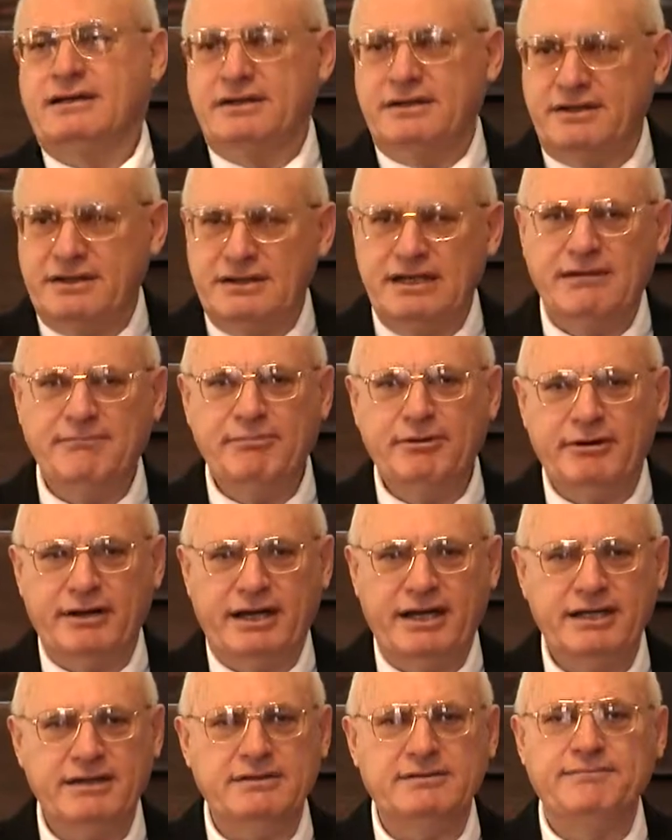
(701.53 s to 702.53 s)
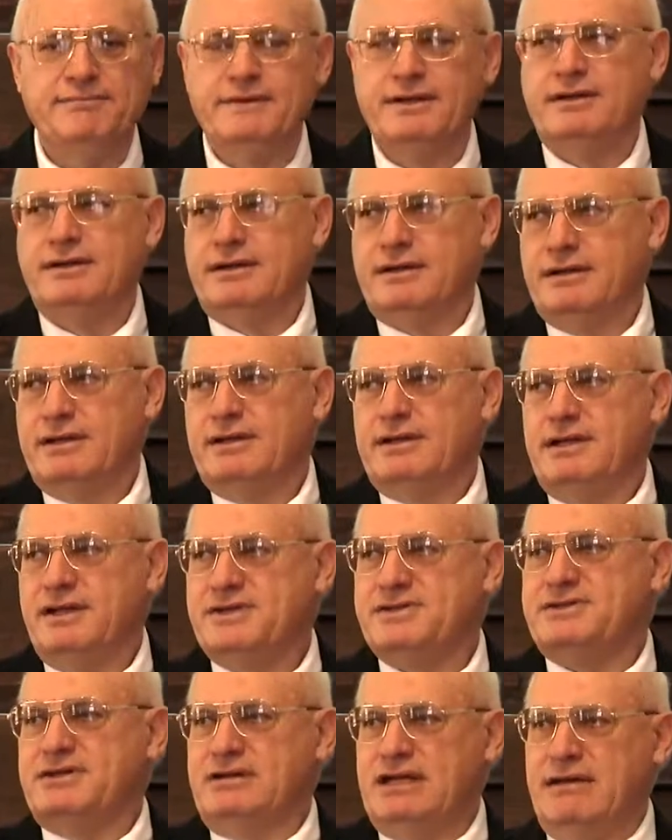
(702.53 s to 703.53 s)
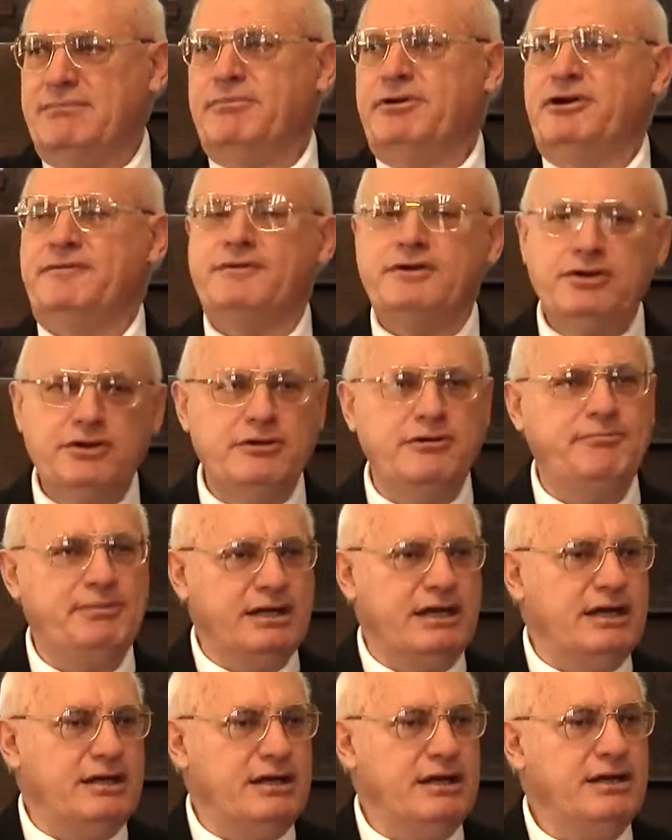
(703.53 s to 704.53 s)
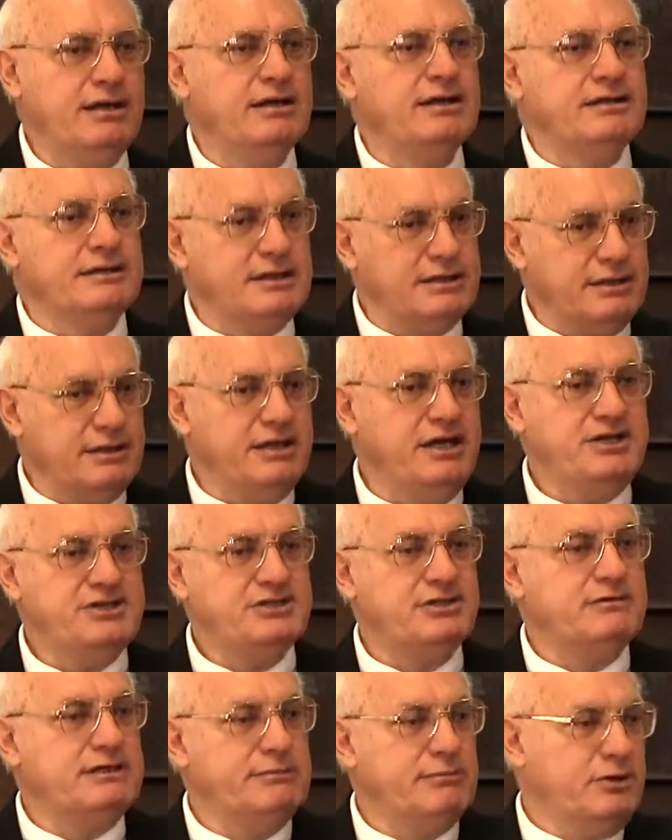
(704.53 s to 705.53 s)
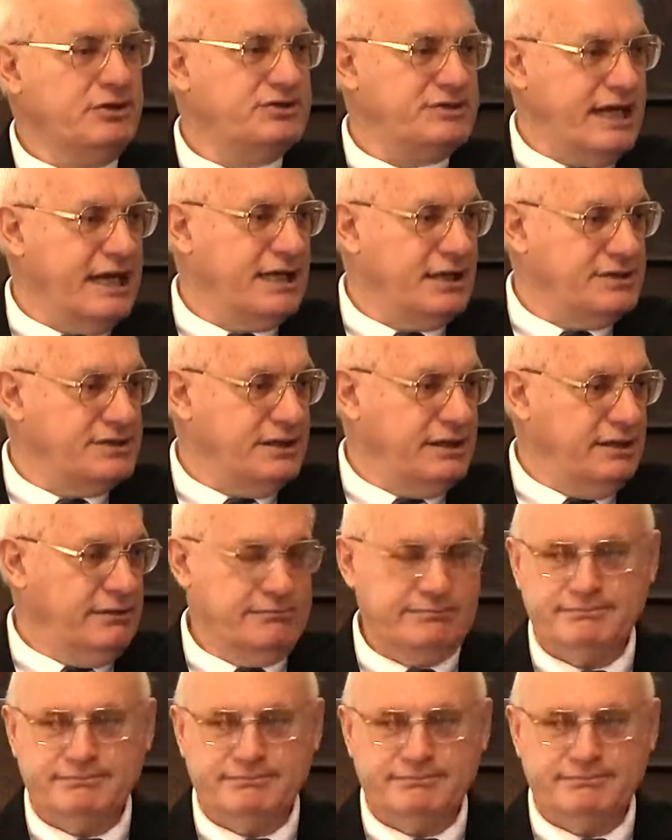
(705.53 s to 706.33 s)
The number eight is the number of a new beginning that leads to immortality.